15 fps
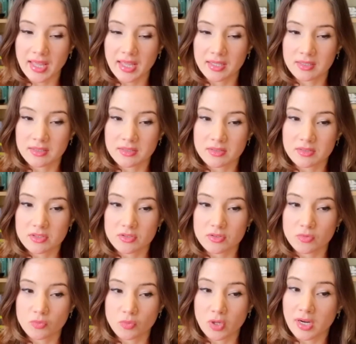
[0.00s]
And
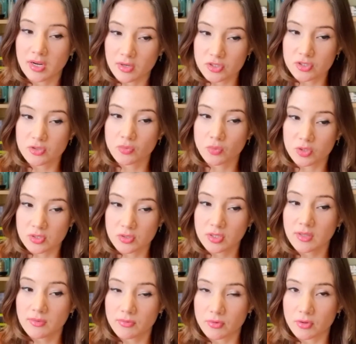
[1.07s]
what I also was
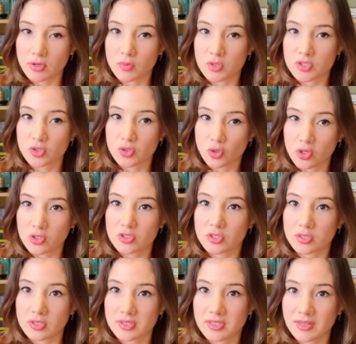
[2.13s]
looking for was a
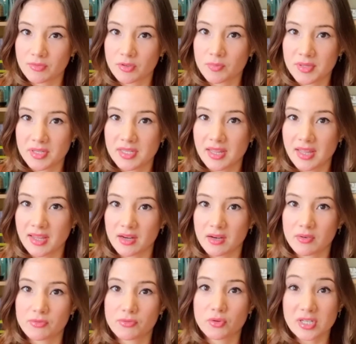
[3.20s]
doctor that would be
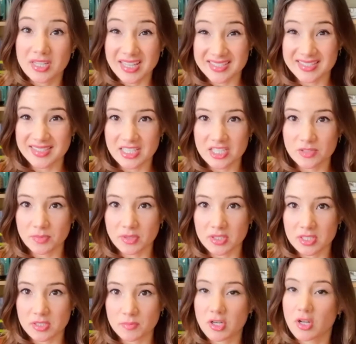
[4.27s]
there for the
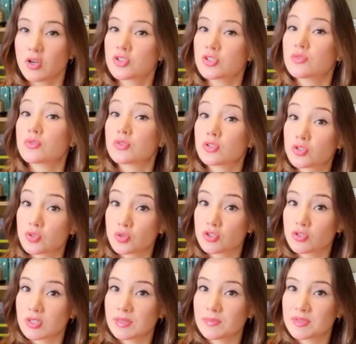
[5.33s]
assessments, but also for the
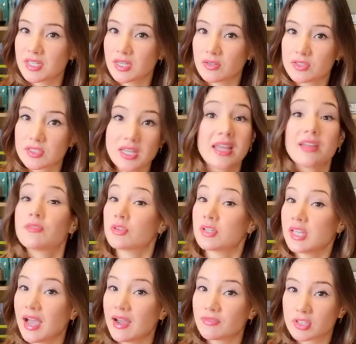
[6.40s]
surgery themselves and for the
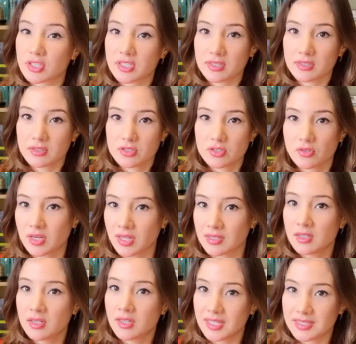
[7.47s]
aftercare. So that
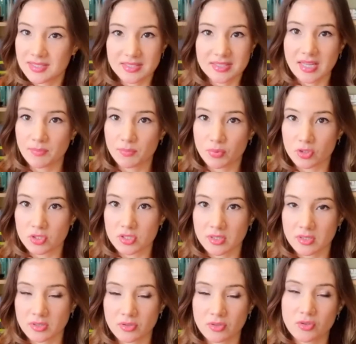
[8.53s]
it's the same
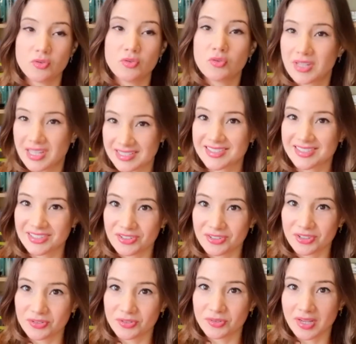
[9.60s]
person who gets to know
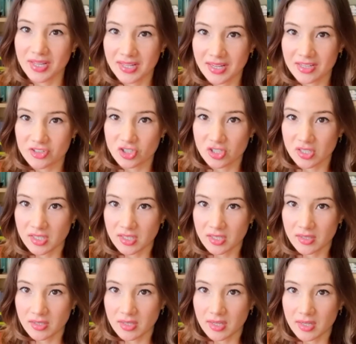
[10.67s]
you and actually
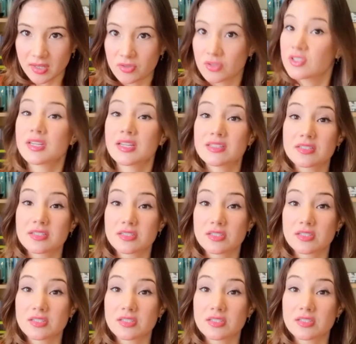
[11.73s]
understands the